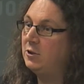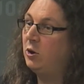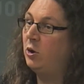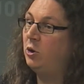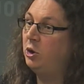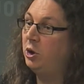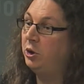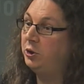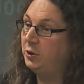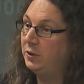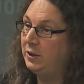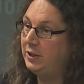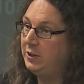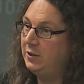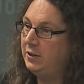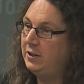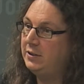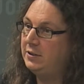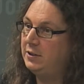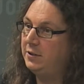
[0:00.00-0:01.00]
or not only
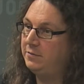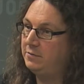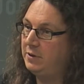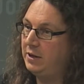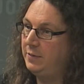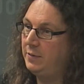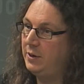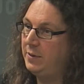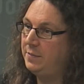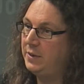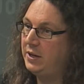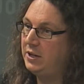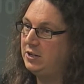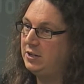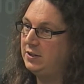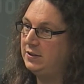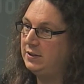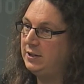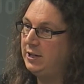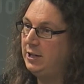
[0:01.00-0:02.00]
a list of web pages,